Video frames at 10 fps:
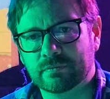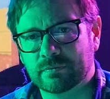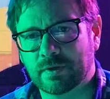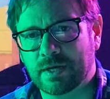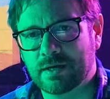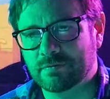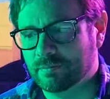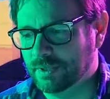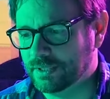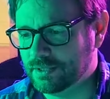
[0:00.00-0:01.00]
Well, hey
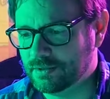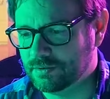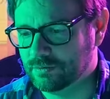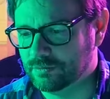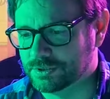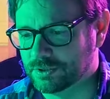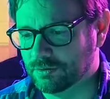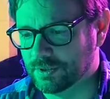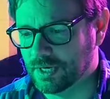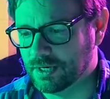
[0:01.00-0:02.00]
everybody, what's
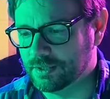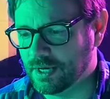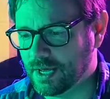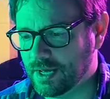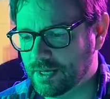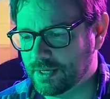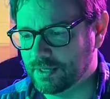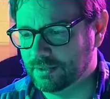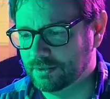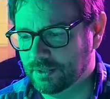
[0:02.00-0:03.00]
going
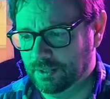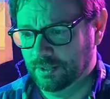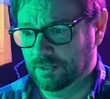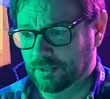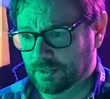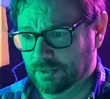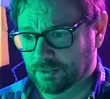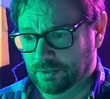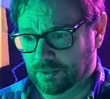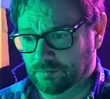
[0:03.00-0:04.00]
on?
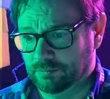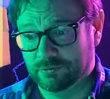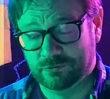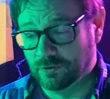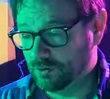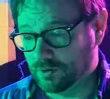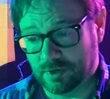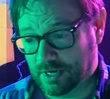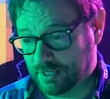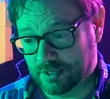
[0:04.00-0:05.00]

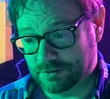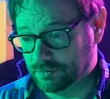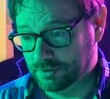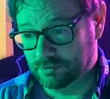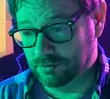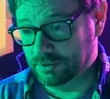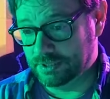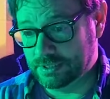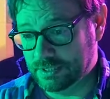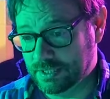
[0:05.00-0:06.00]
Before I guess we
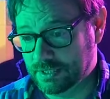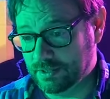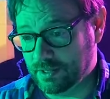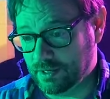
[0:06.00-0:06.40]
really dig into